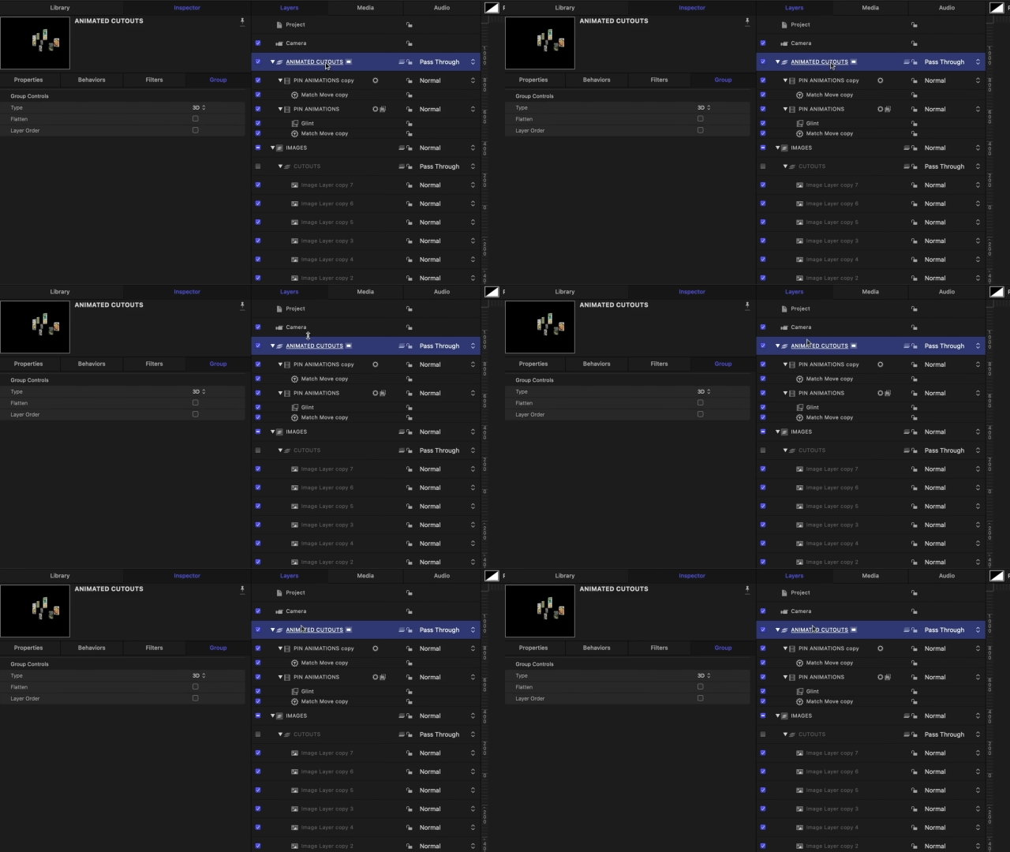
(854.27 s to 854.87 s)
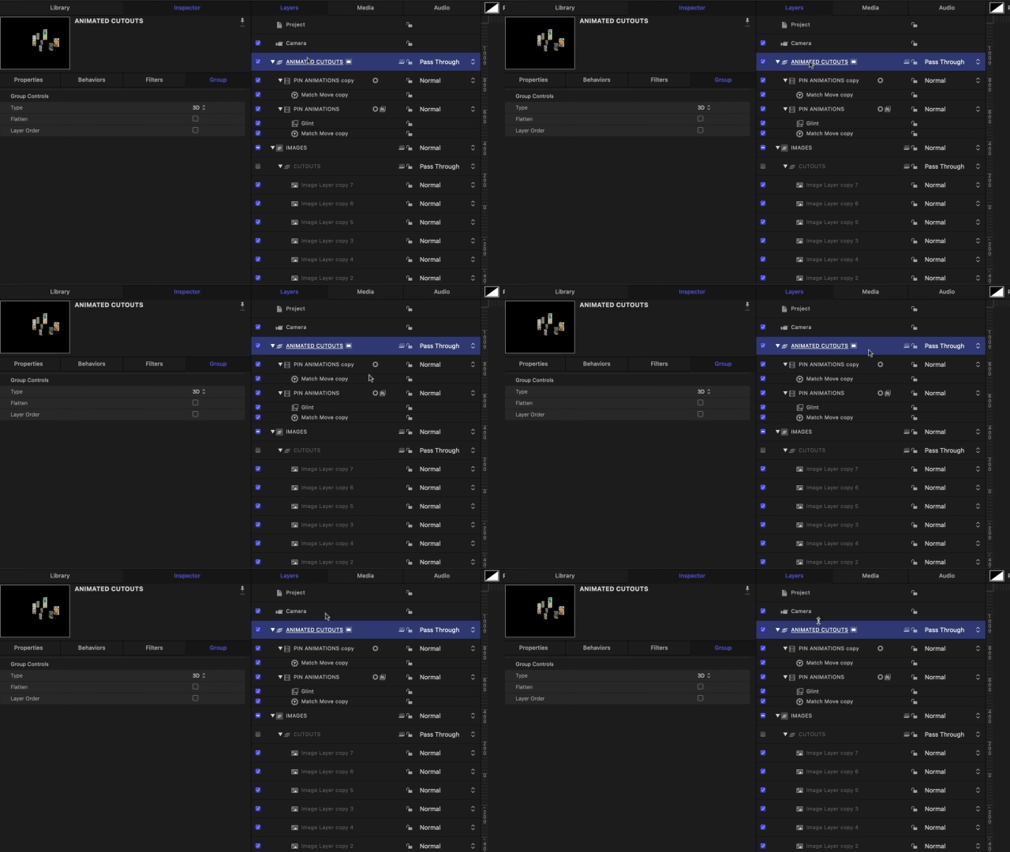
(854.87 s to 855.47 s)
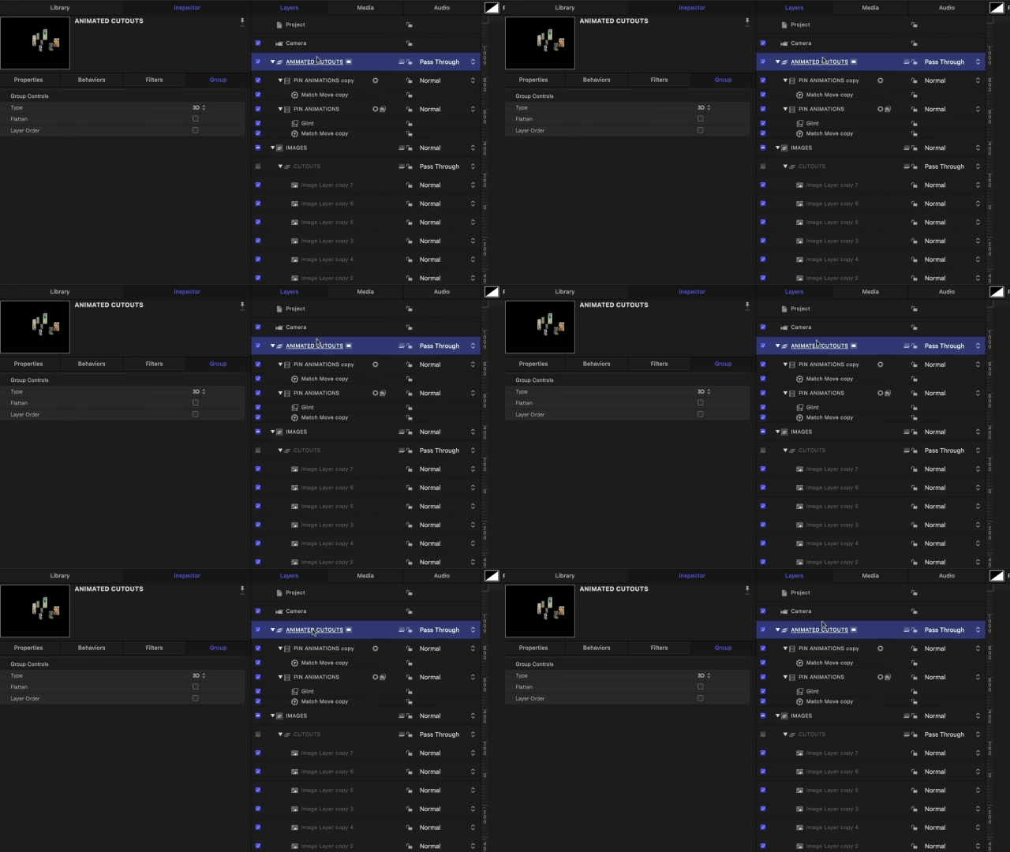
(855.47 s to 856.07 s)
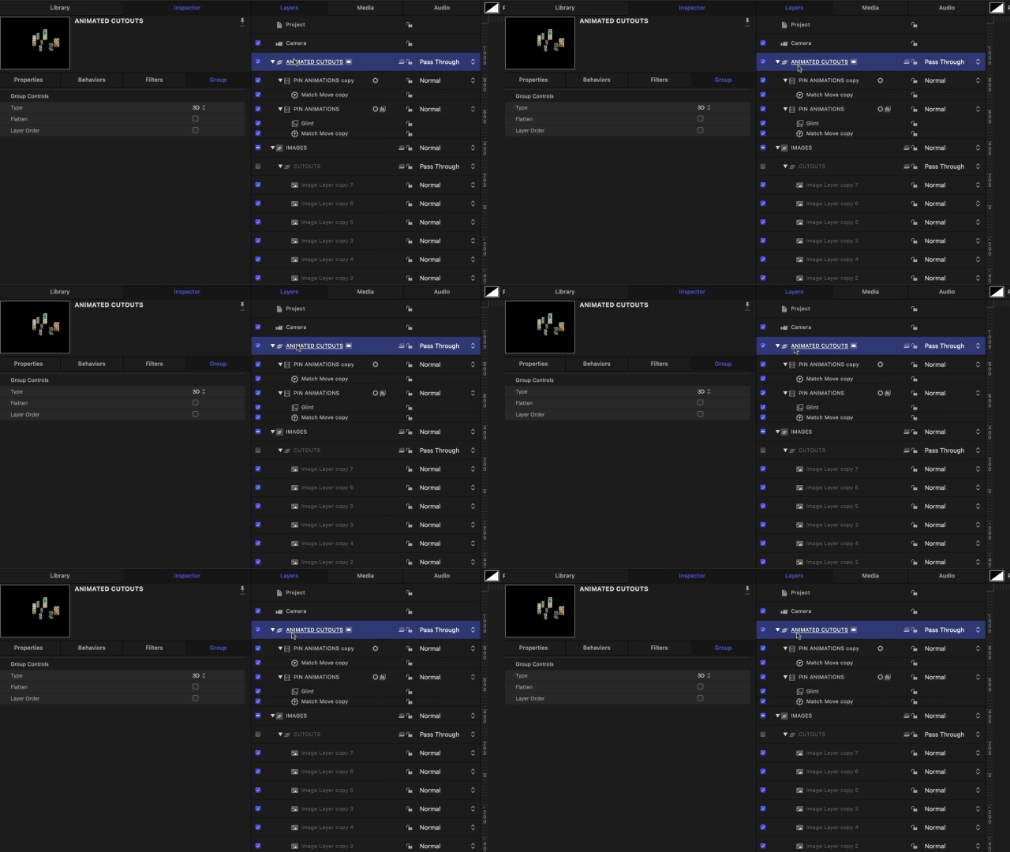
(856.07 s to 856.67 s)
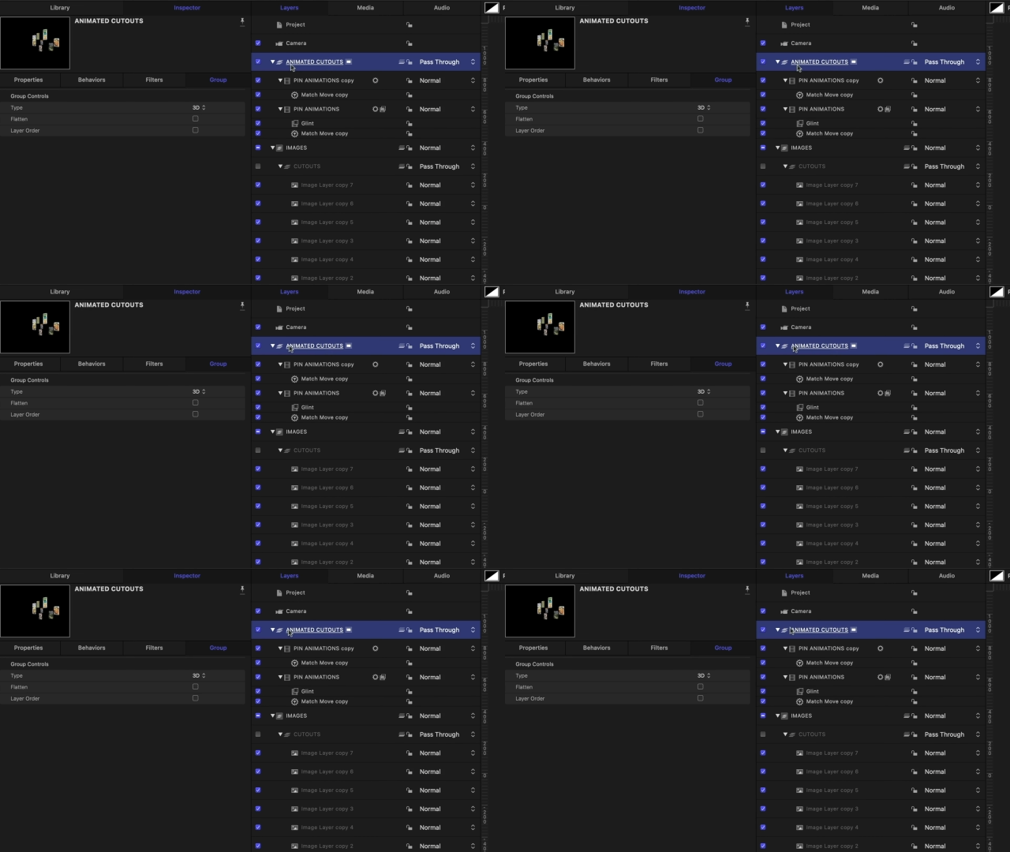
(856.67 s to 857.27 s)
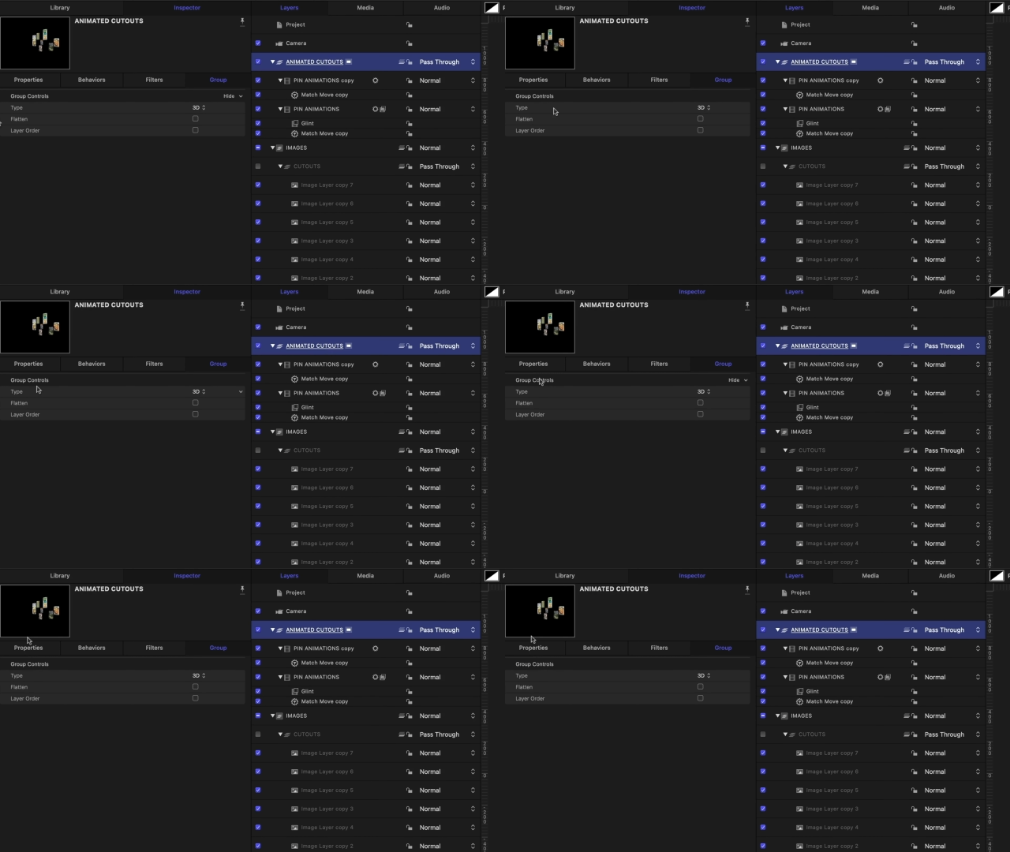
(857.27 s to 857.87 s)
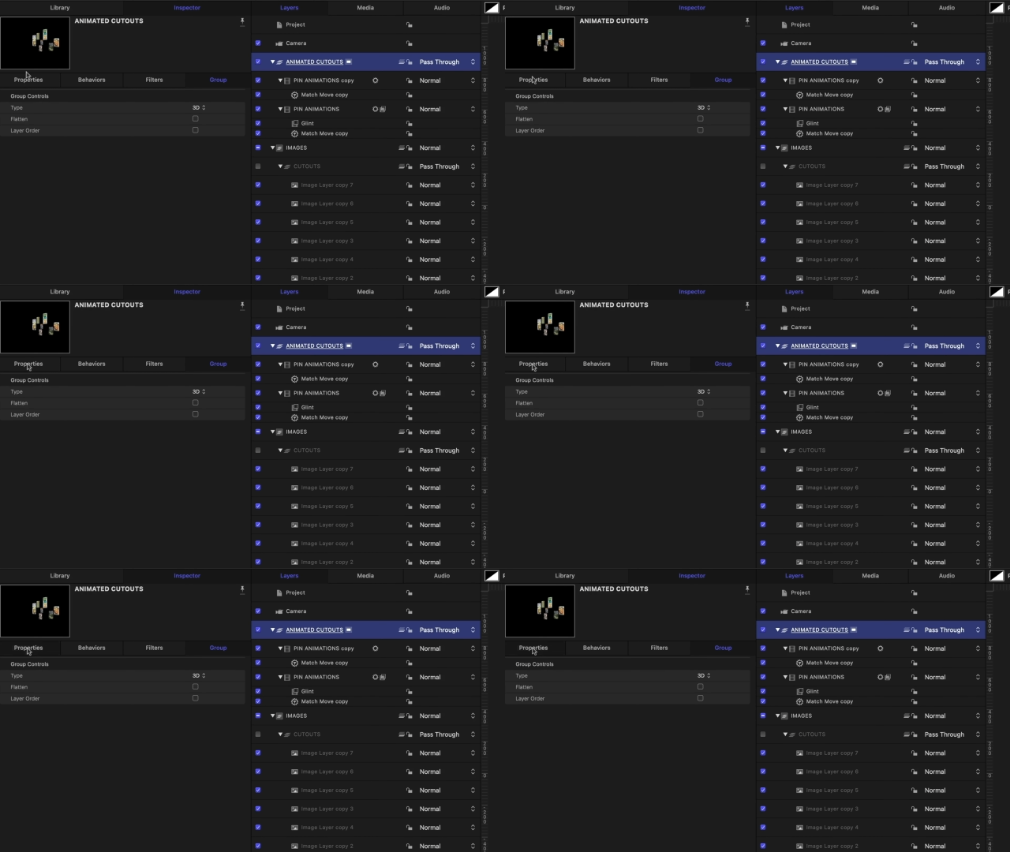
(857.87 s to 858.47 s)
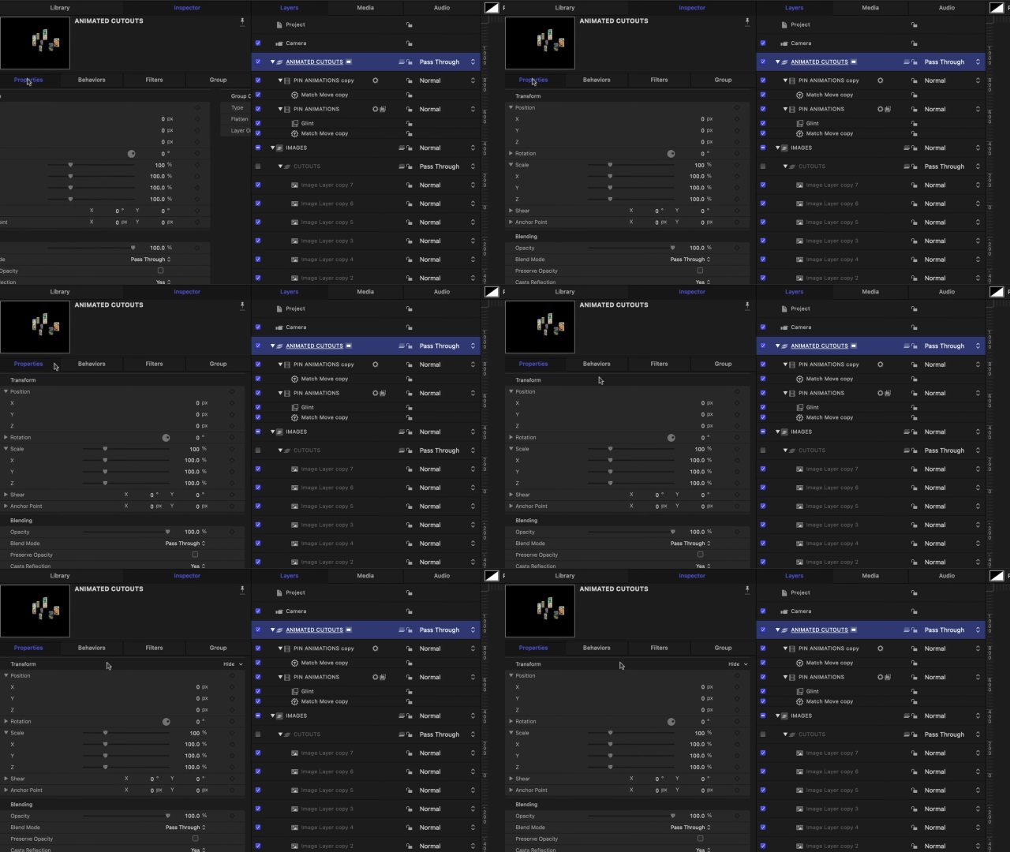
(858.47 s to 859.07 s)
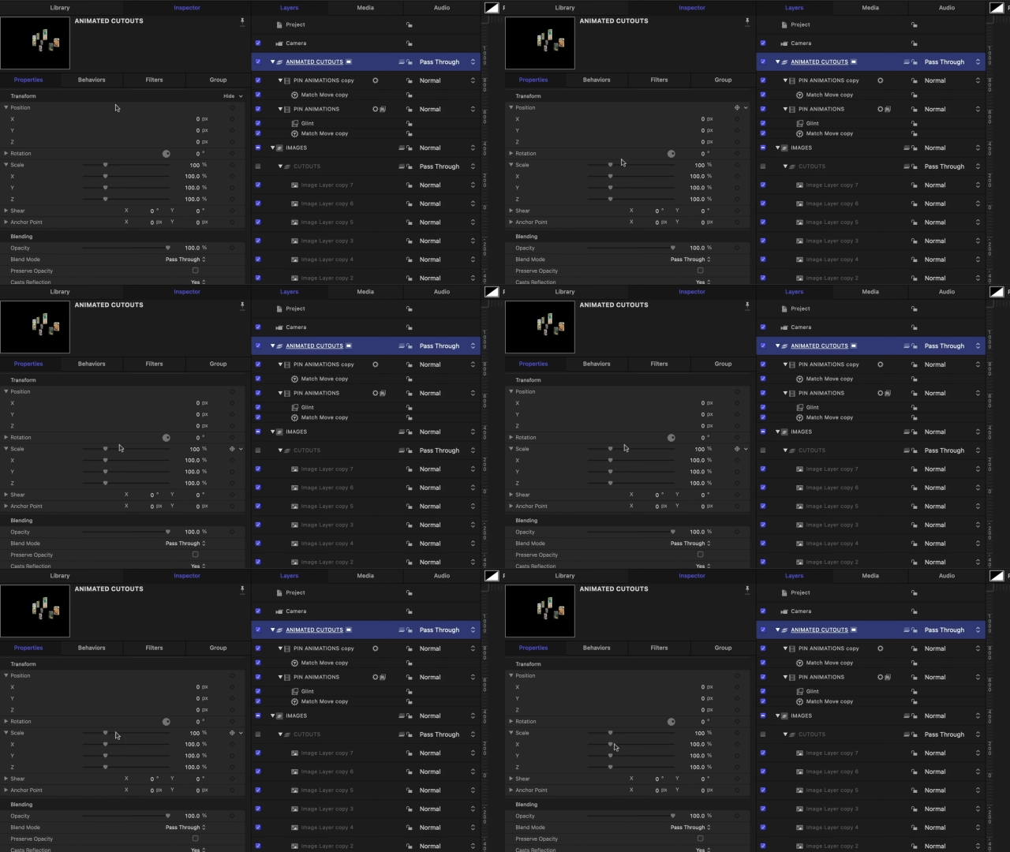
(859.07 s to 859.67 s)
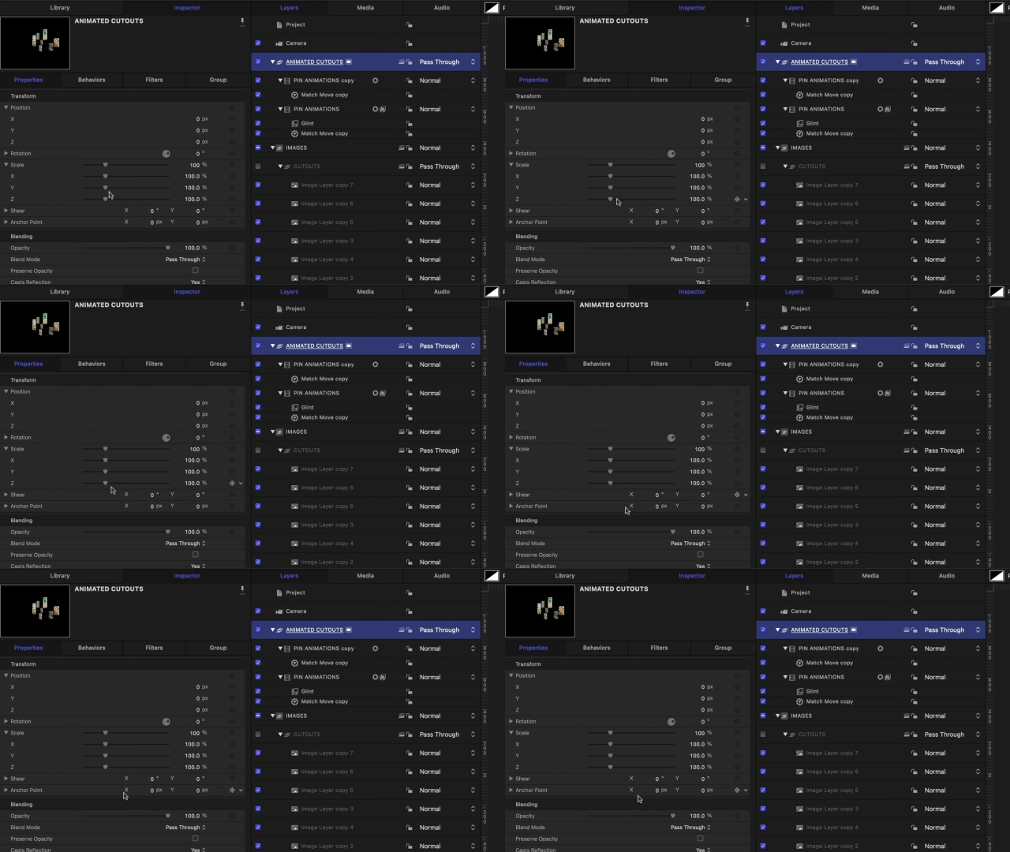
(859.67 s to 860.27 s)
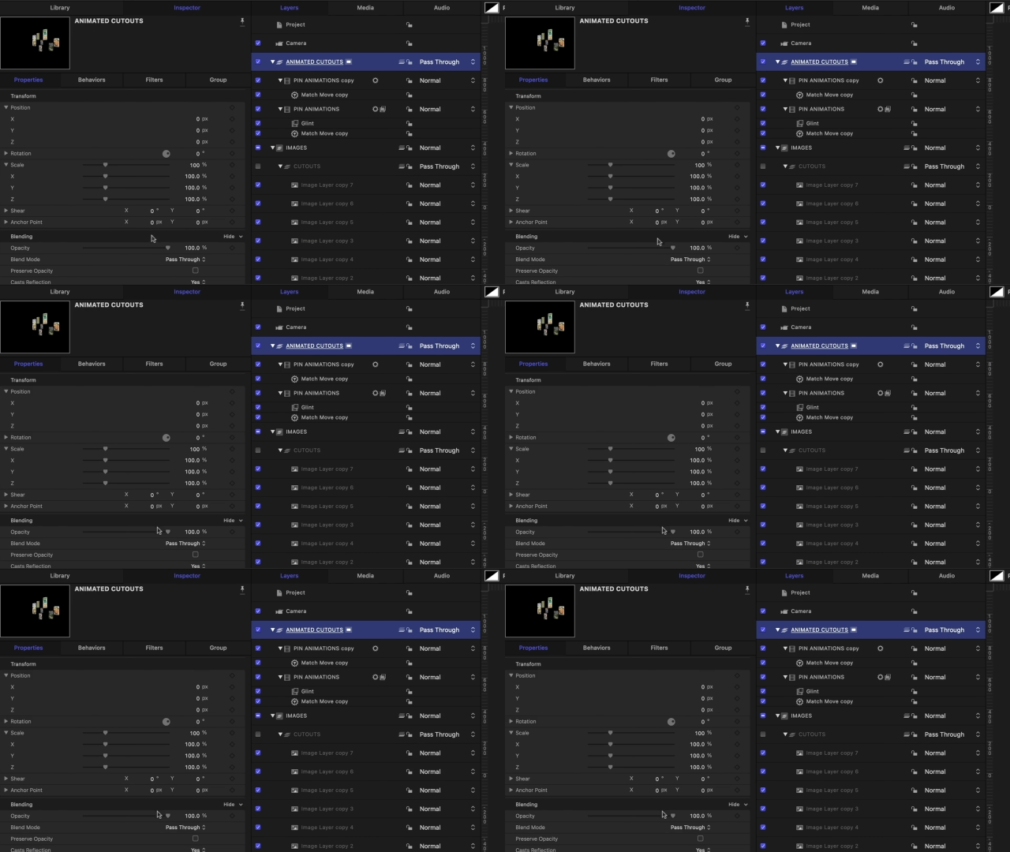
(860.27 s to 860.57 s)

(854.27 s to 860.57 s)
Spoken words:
Nobody's mouth can be seen.